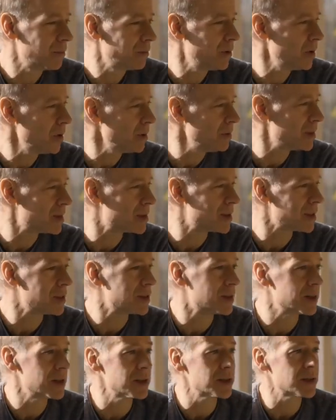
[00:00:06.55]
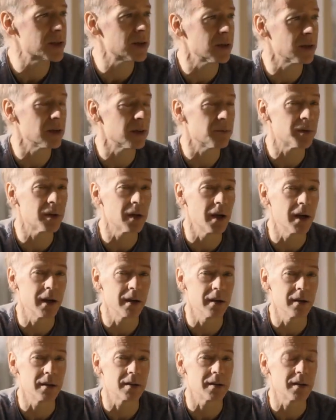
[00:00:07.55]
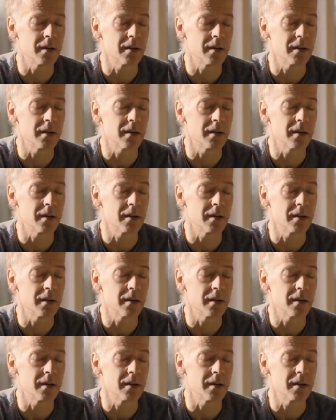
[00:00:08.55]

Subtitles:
pyramids exist on the planet